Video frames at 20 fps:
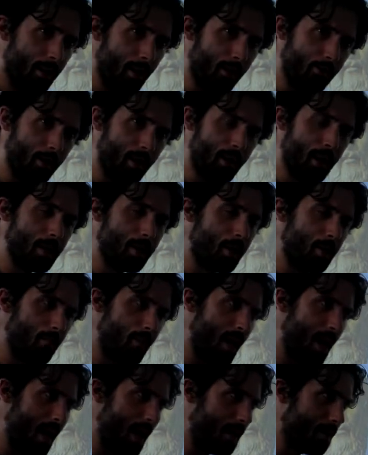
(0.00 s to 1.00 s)
if he can
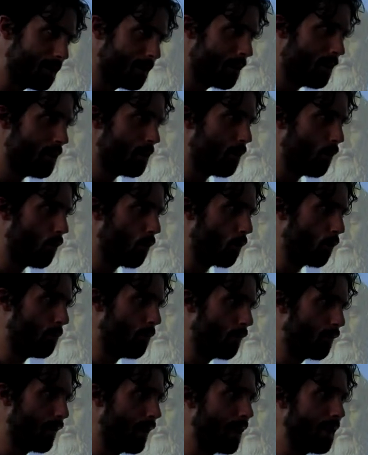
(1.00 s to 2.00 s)
command
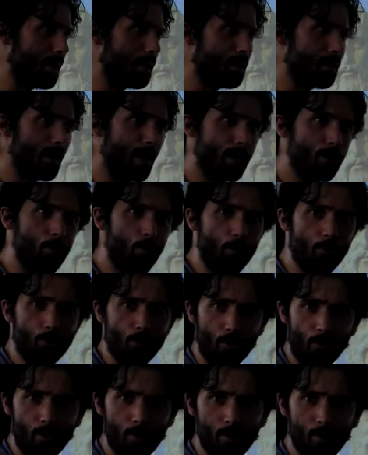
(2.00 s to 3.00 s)
horrible things like
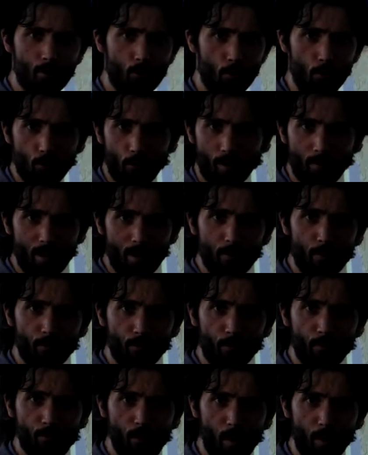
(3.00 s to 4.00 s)
torturing people
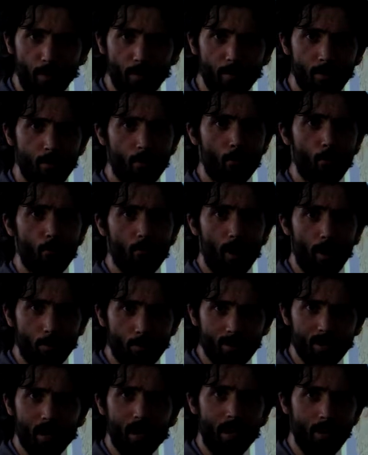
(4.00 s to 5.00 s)
for fun, or
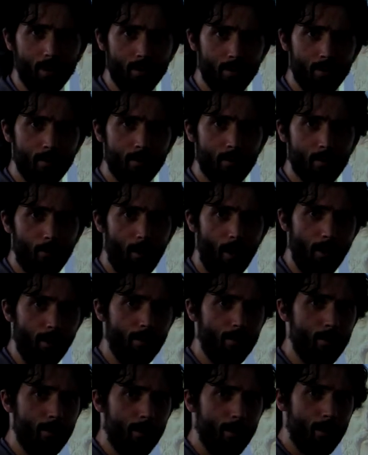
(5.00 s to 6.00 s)
rape, say, right?
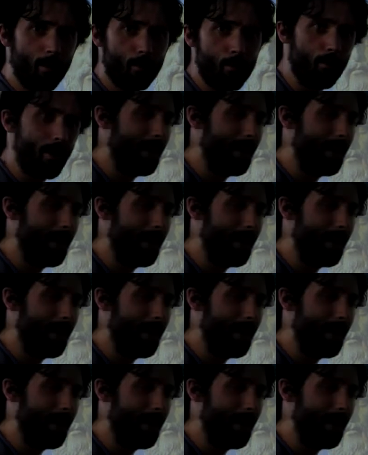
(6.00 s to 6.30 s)
So